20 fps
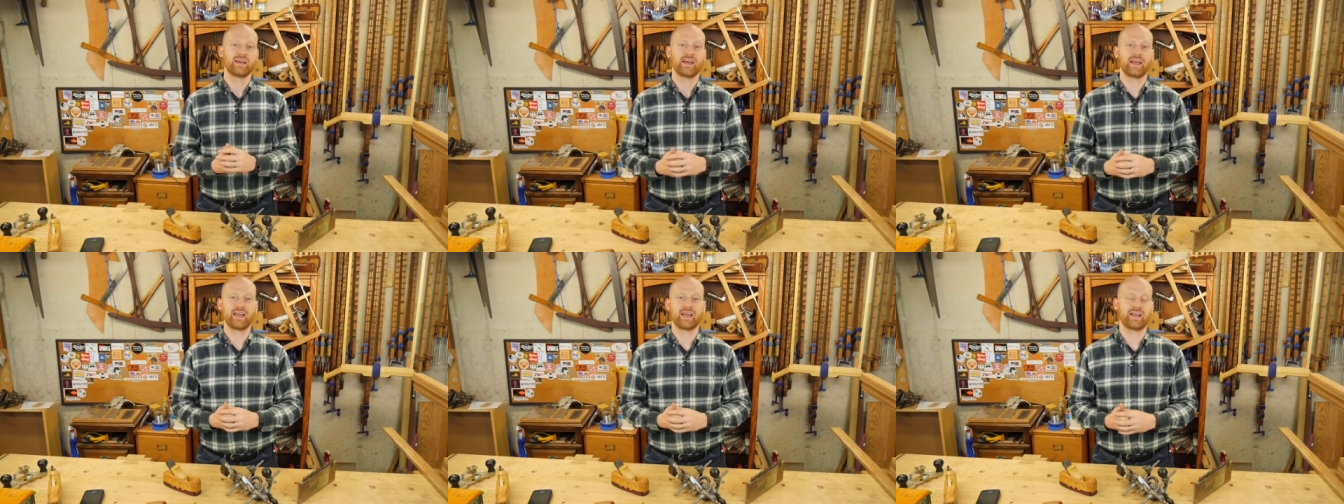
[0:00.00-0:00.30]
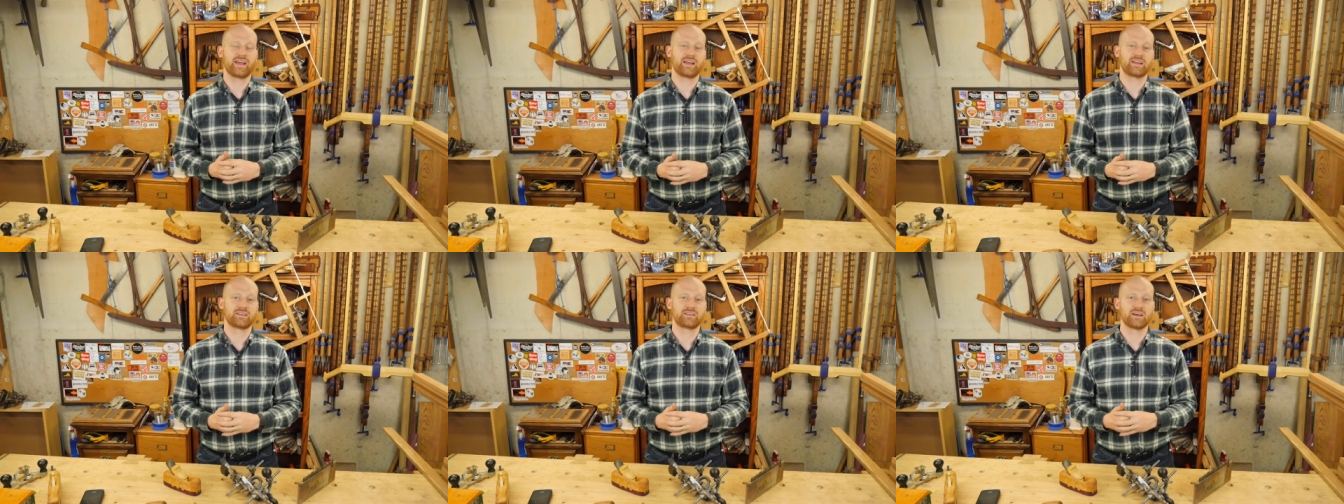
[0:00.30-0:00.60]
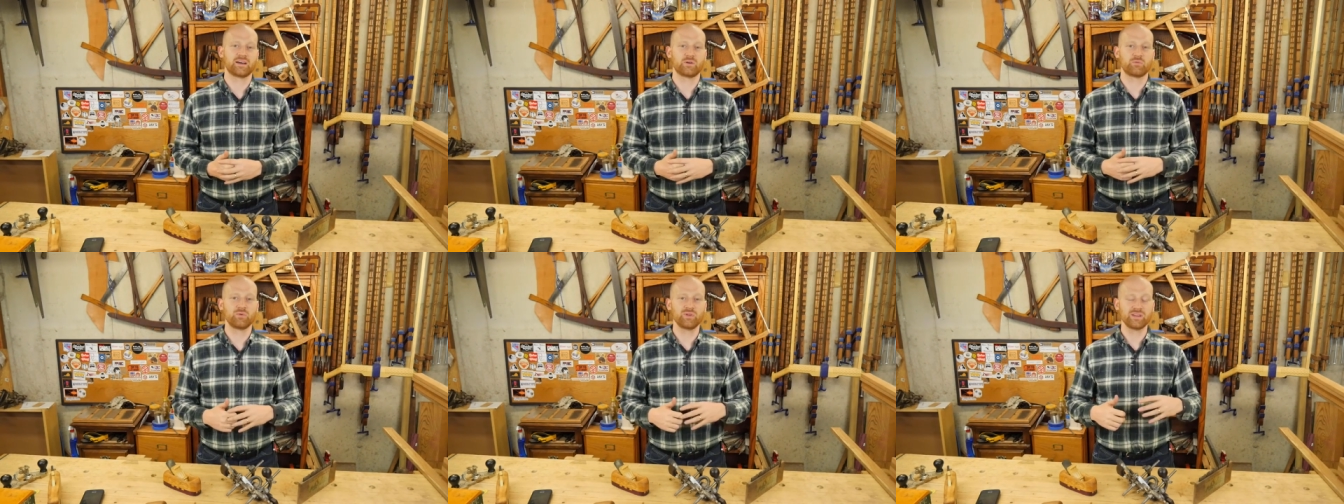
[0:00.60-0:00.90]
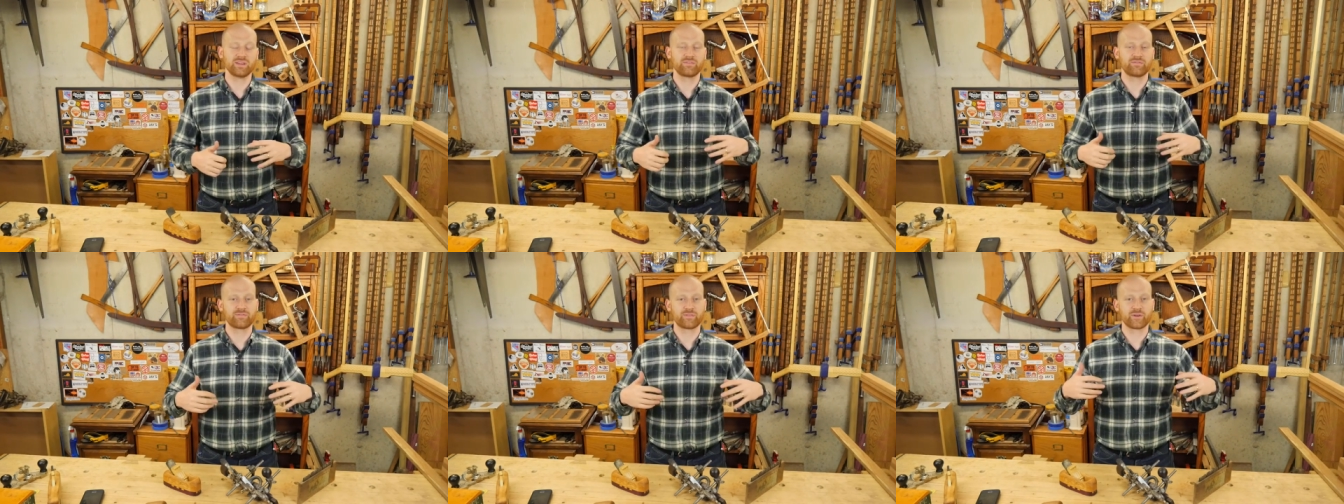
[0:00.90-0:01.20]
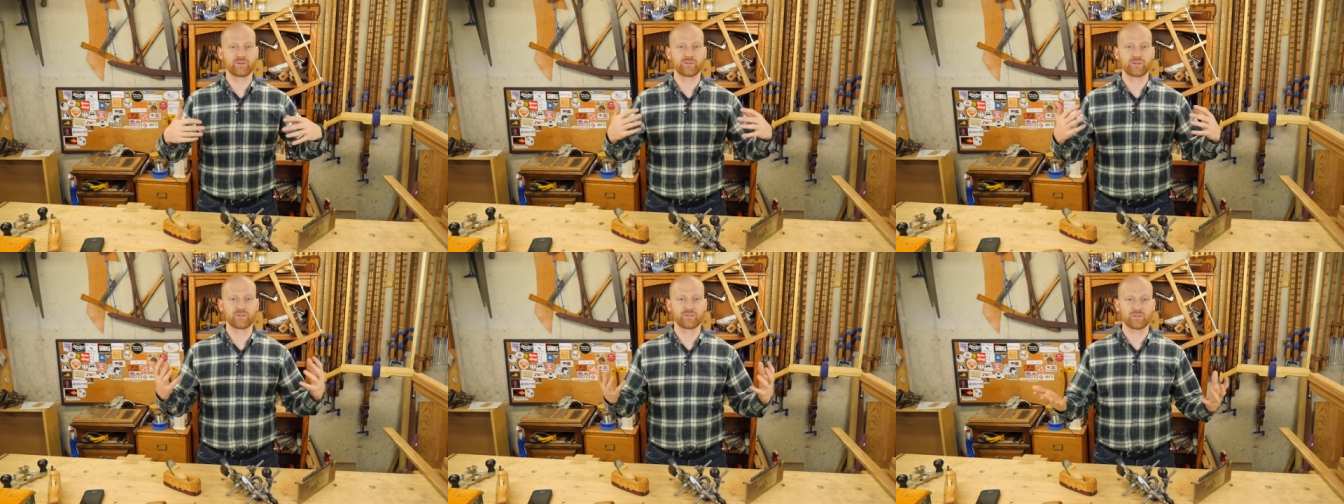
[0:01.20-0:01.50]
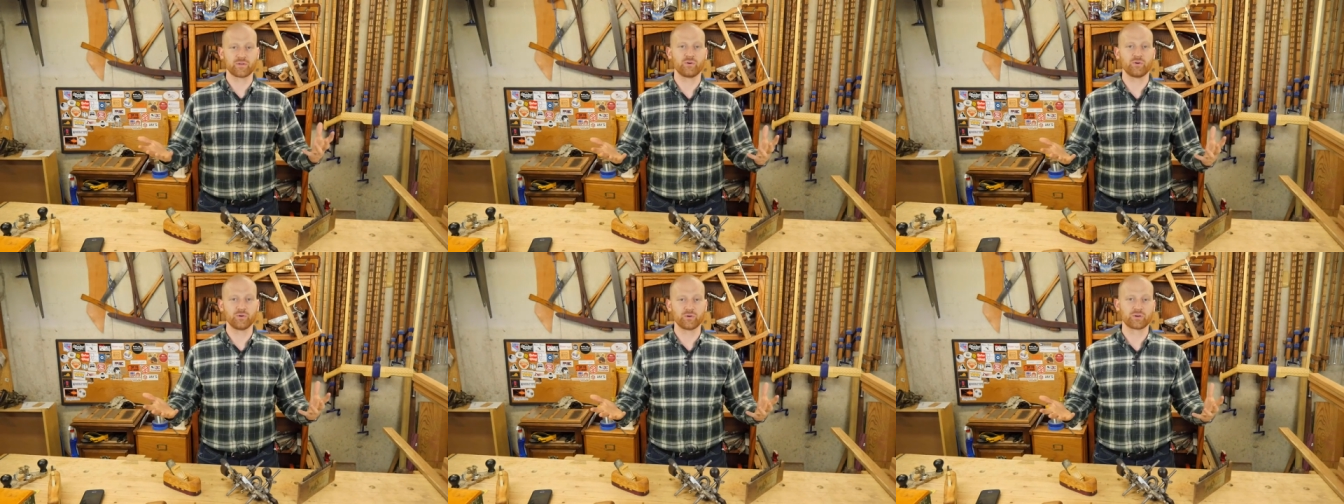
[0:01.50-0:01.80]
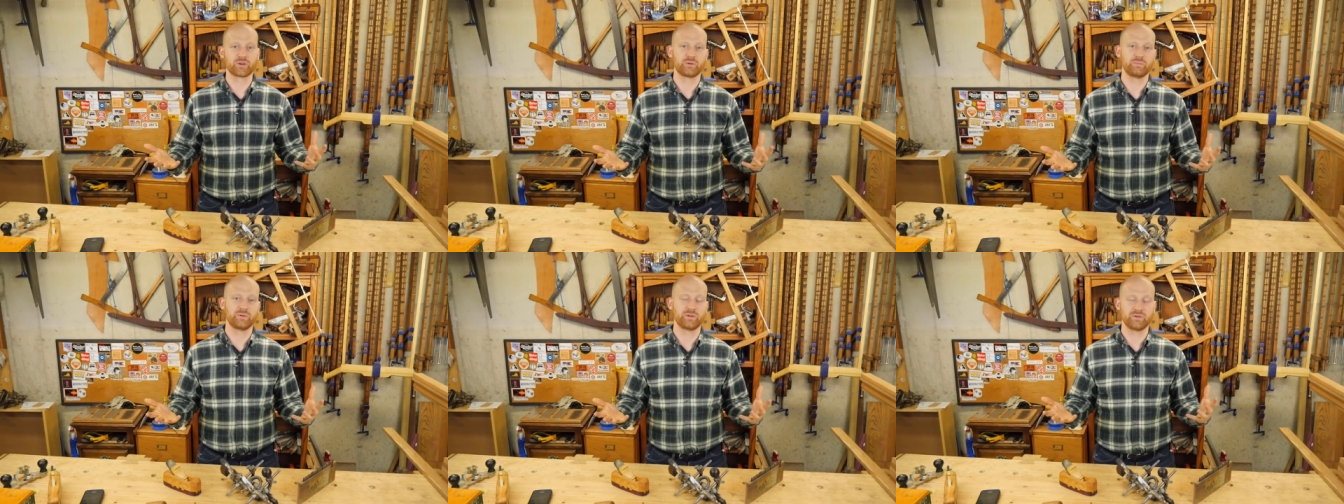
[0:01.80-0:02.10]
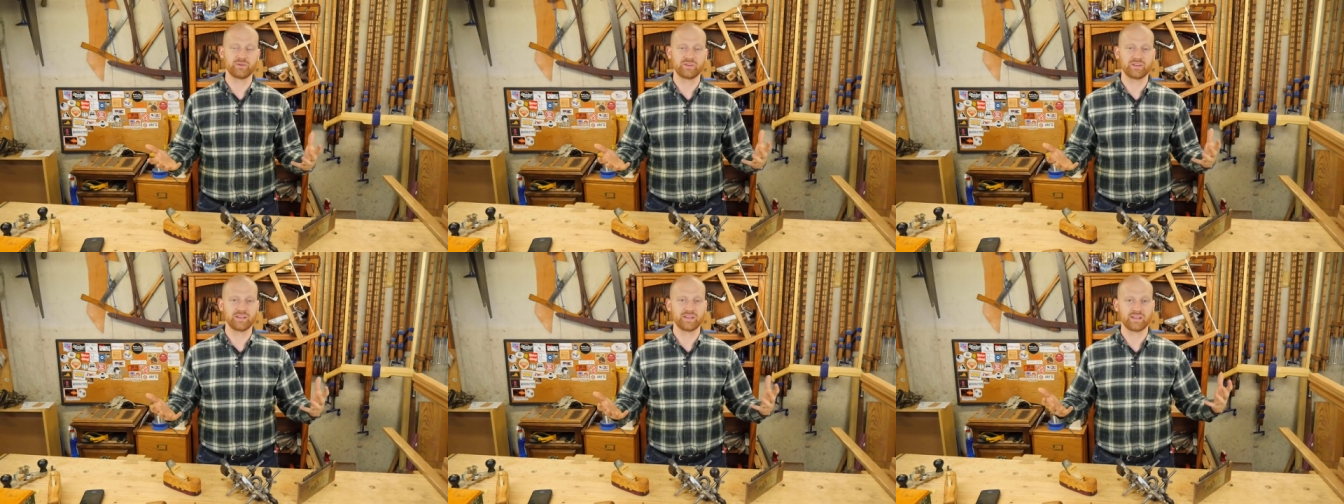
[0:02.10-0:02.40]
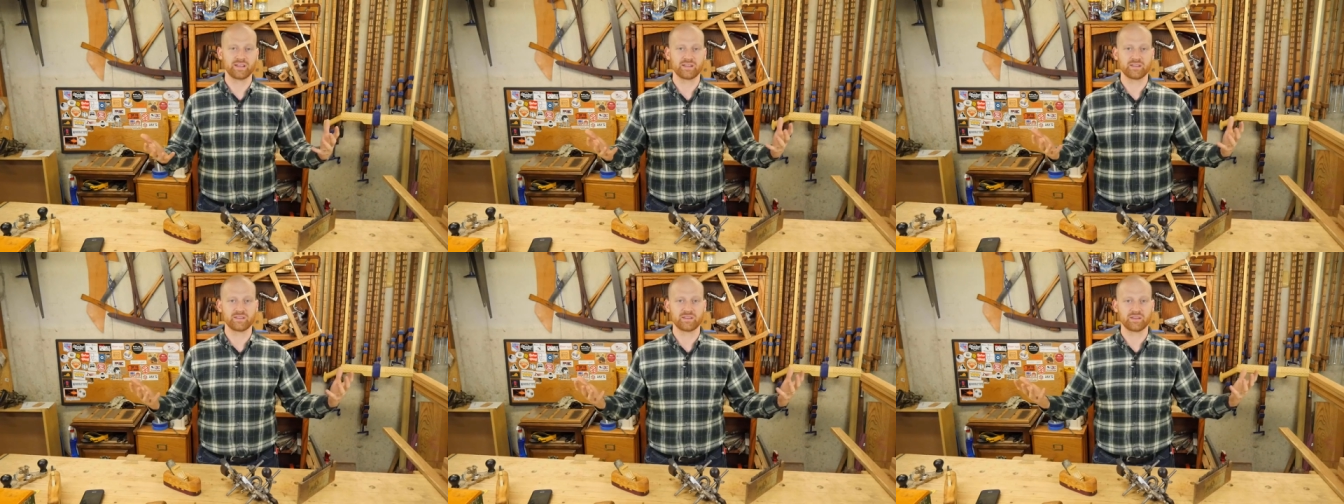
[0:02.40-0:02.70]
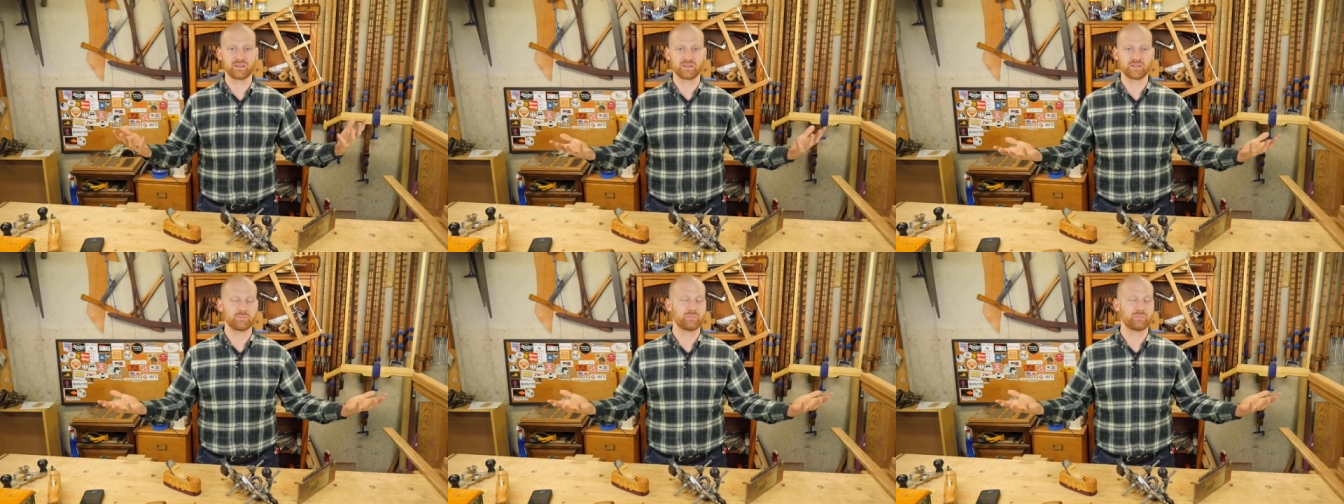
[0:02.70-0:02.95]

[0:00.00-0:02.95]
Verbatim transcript: and uh, really further the whole community and the,